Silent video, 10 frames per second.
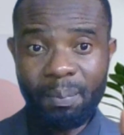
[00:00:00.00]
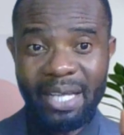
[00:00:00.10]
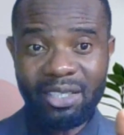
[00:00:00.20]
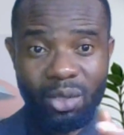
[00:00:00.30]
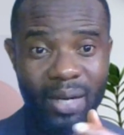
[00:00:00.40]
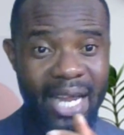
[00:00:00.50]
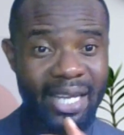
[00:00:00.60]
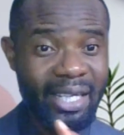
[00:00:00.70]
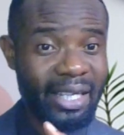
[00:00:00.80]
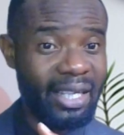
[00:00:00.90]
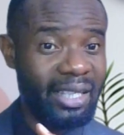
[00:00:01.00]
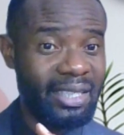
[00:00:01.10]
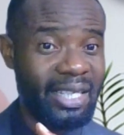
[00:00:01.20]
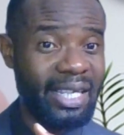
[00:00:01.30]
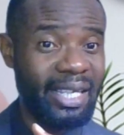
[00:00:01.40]
particularly
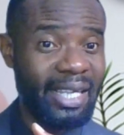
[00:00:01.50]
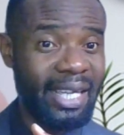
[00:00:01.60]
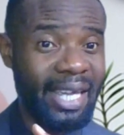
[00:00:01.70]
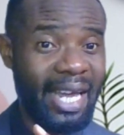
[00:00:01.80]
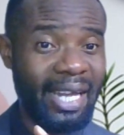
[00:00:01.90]
the